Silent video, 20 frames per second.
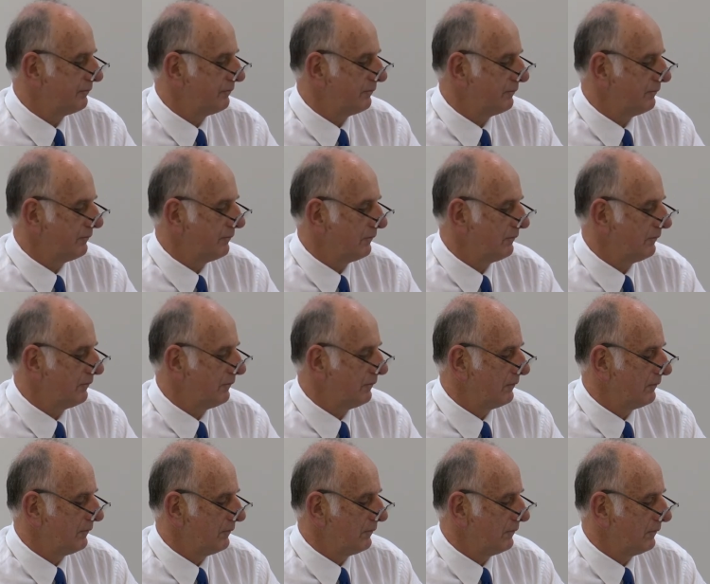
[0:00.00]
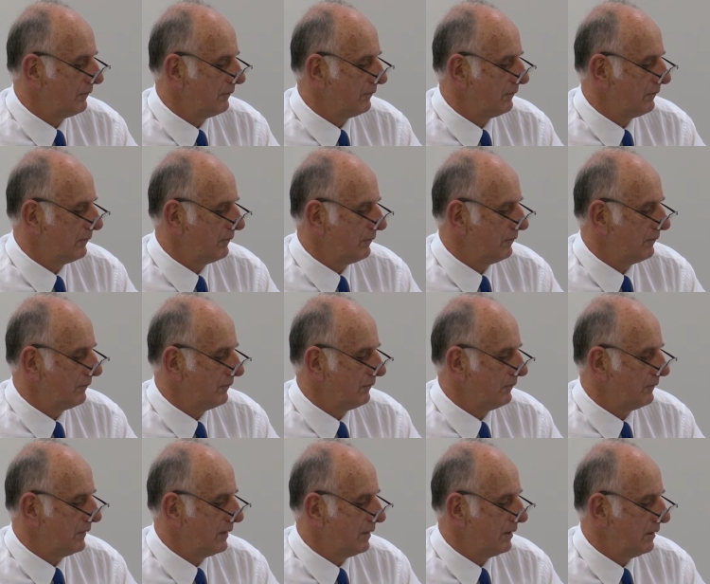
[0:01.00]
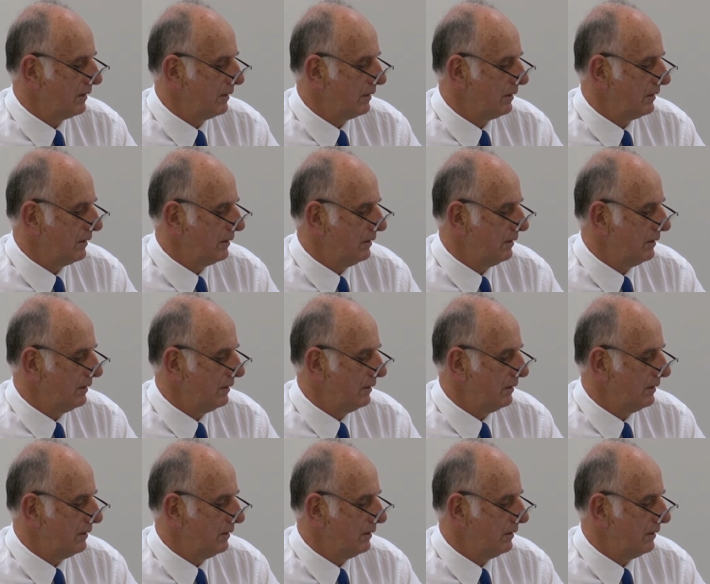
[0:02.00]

Nothing is said.